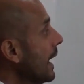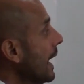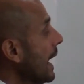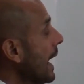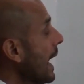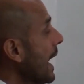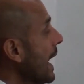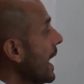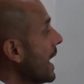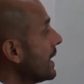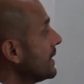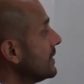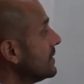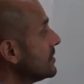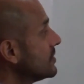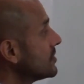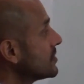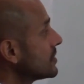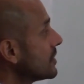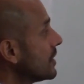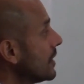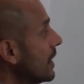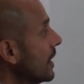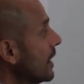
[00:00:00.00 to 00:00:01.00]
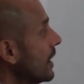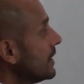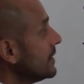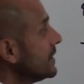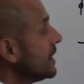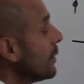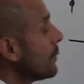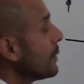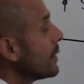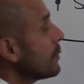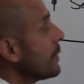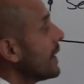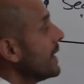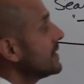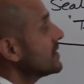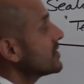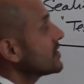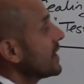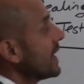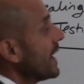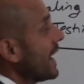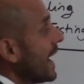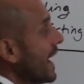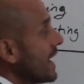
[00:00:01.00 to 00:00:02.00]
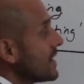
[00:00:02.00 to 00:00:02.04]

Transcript: And then we went to